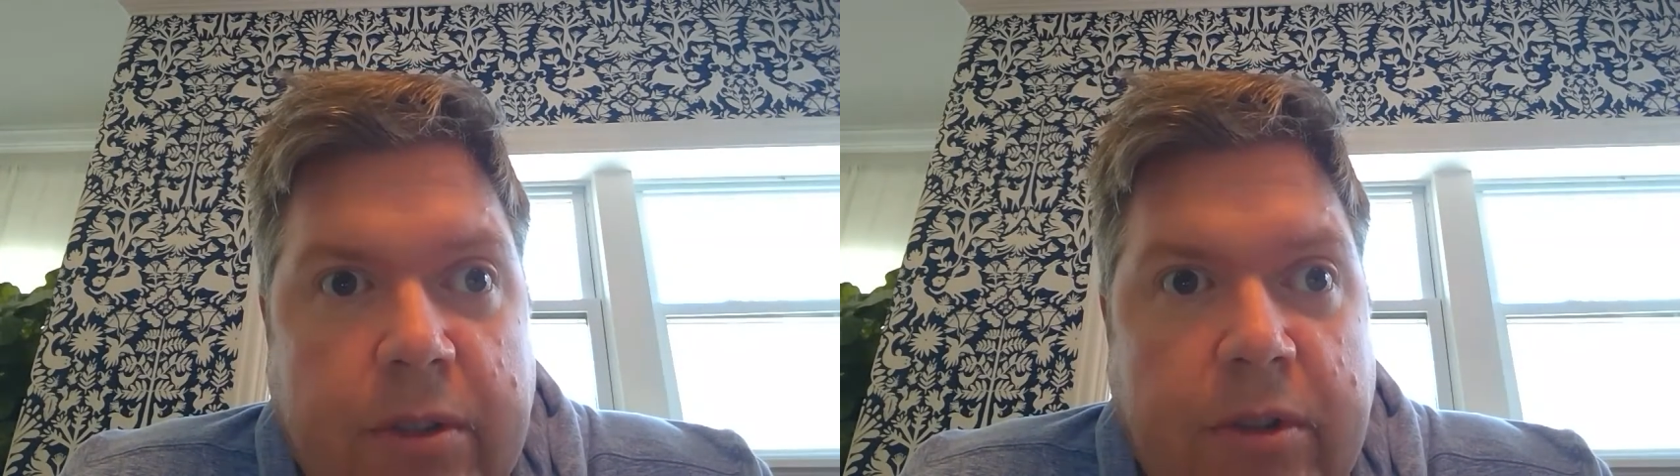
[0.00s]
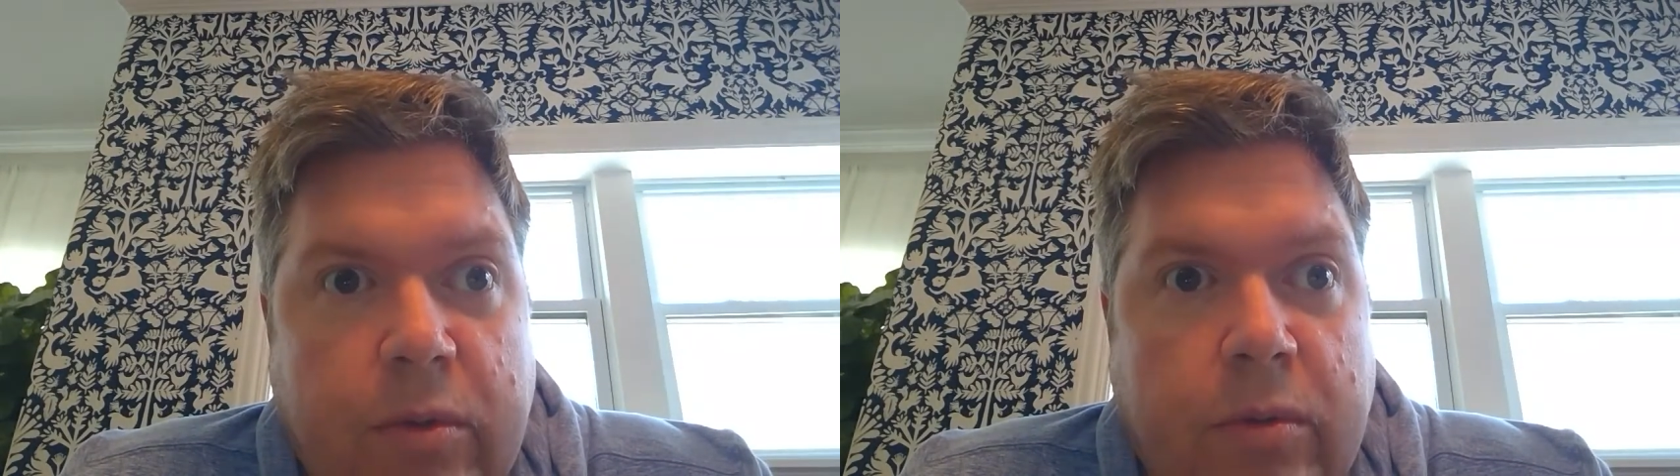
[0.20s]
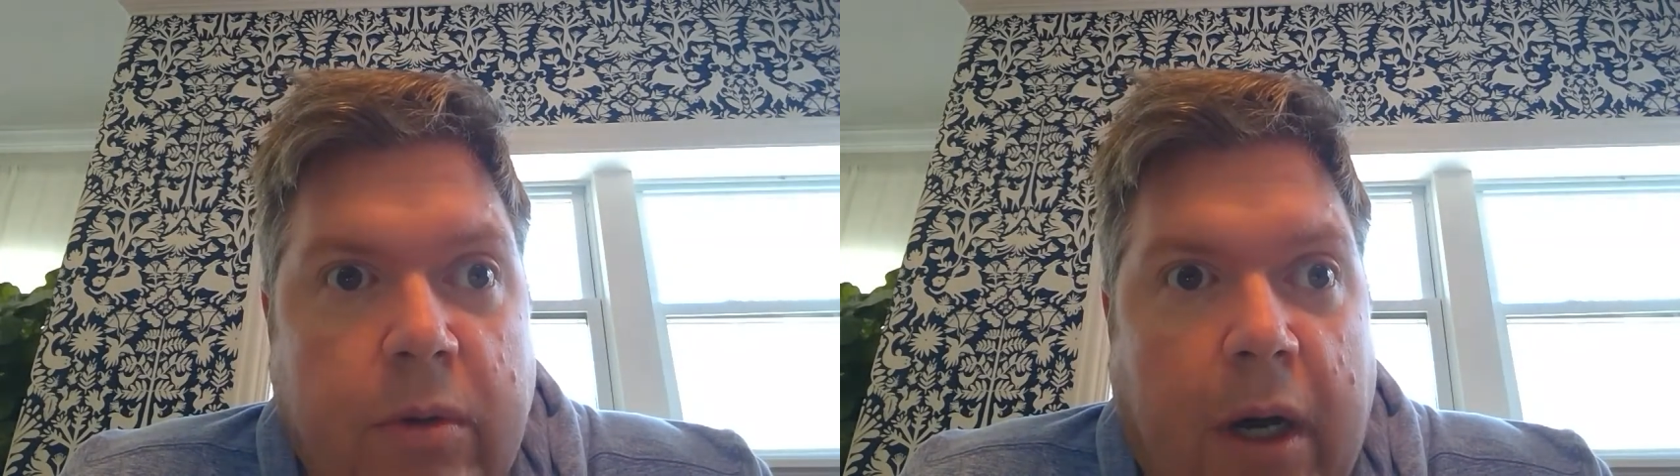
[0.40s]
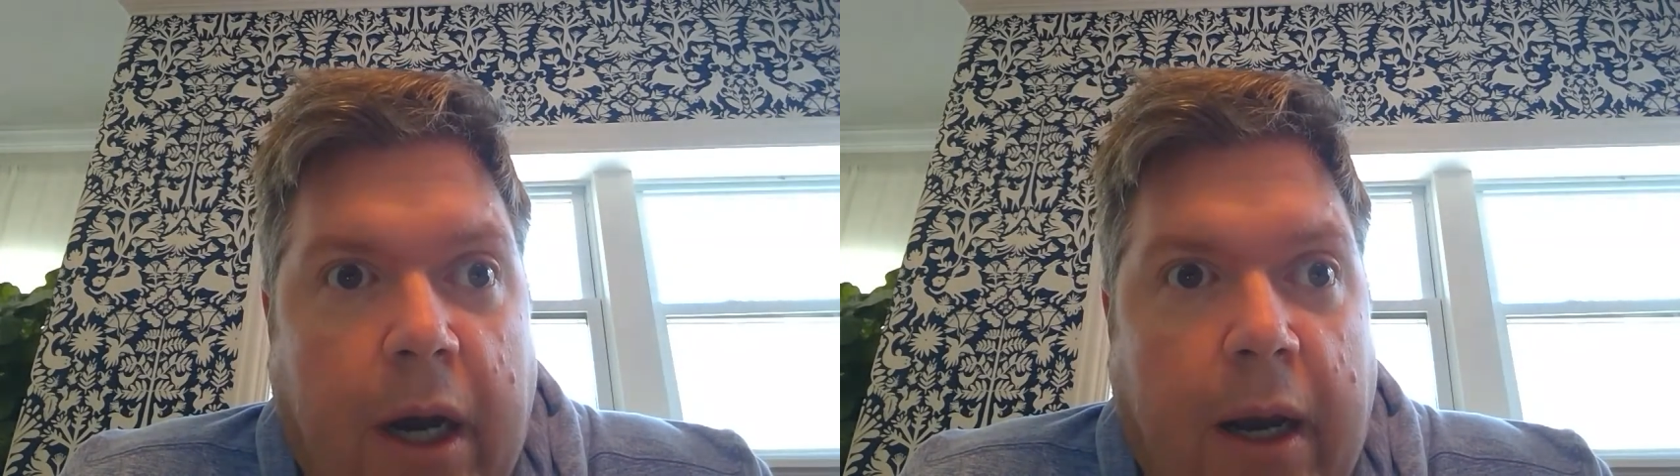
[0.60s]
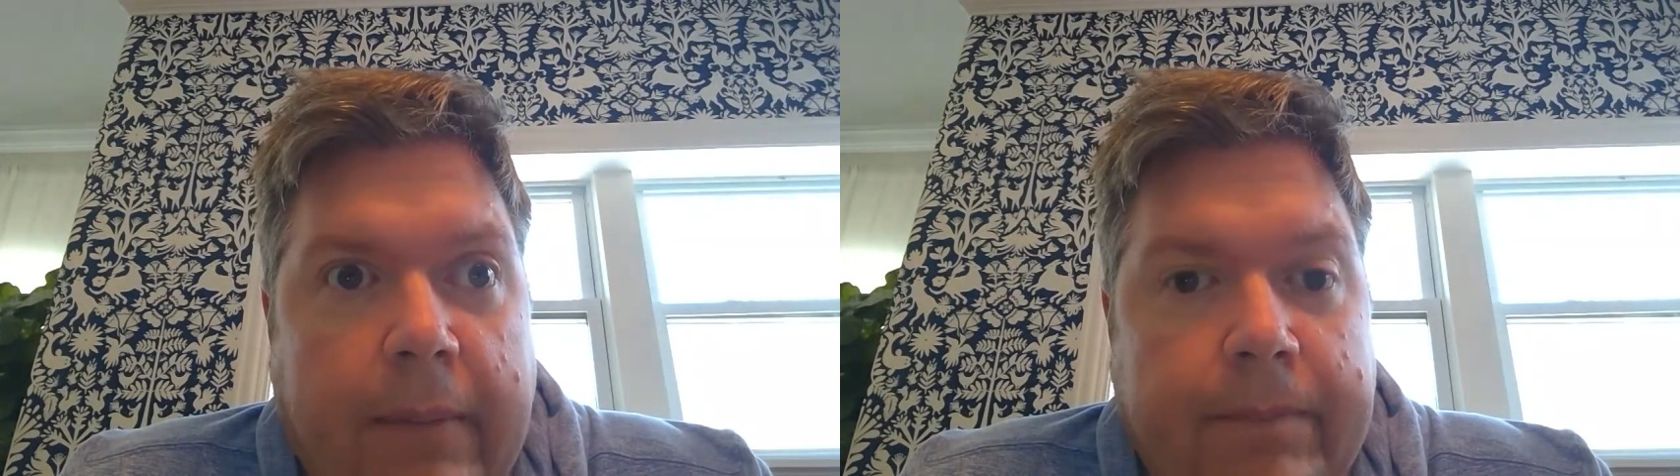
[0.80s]
to
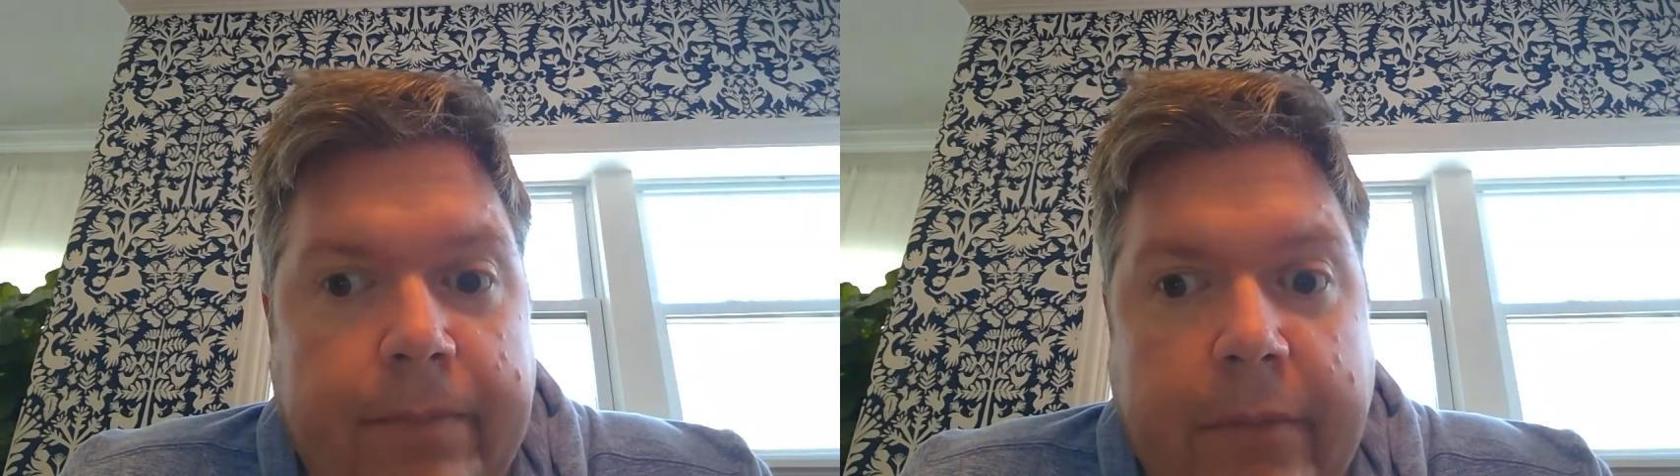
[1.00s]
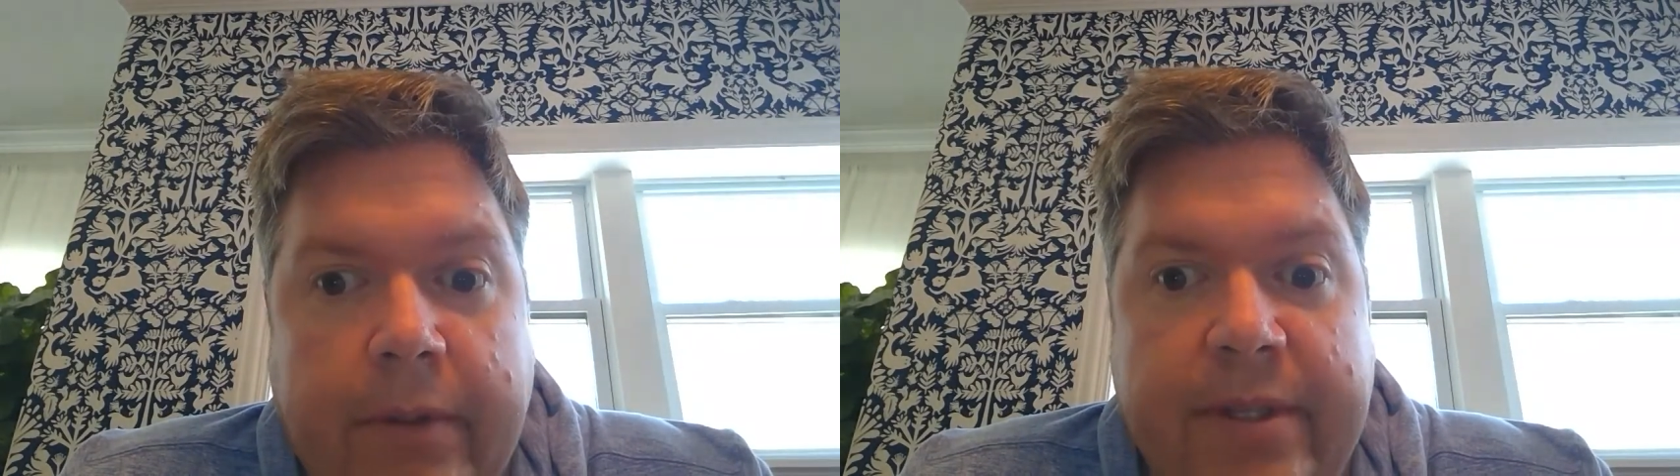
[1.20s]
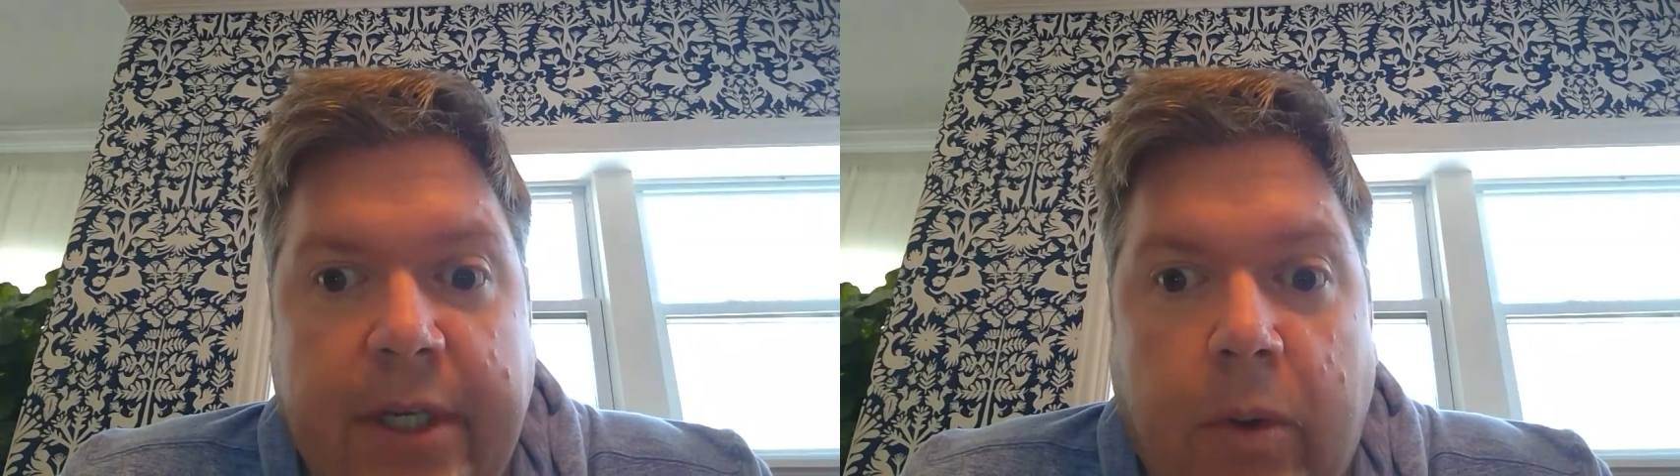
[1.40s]
deal